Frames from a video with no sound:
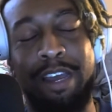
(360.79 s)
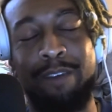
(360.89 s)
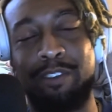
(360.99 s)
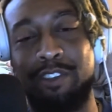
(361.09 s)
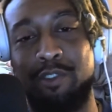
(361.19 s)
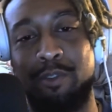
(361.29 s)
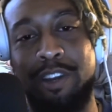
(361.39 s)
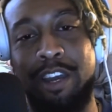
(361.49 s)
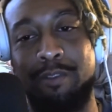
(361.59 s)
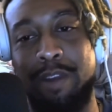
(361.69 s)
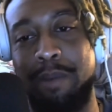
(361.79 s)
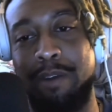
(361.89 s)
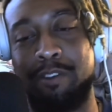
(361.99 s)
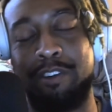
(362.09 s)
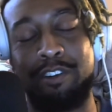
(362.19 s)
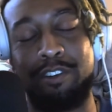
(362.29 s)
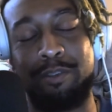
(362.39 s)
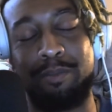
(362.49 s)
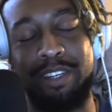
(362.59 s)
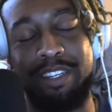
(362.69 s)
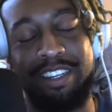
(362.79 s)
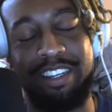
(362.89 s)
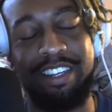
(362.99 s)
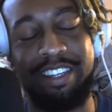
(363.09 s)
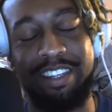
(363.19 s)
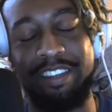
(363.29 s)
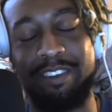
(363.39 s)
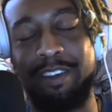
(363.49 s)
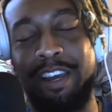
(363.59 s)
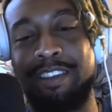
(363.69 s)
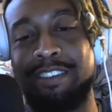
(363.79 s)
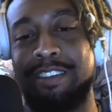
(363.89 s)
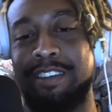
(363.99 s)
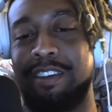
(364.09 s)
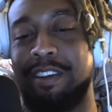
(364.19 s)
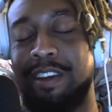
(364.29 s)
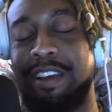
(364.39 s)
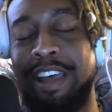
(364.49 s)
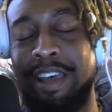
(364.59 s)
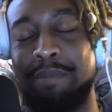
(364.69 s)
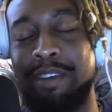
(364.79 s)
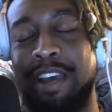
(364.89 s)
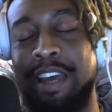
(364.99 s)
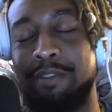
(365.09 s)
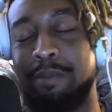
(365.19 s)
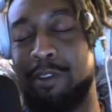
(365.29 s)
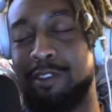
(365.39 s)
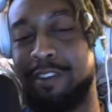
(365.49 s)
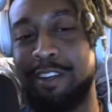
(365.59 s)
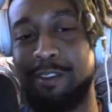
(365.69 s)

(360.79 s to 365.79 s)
I wasn't sure what kind of rap I was going to do, but you guys had me kind of emotional right now.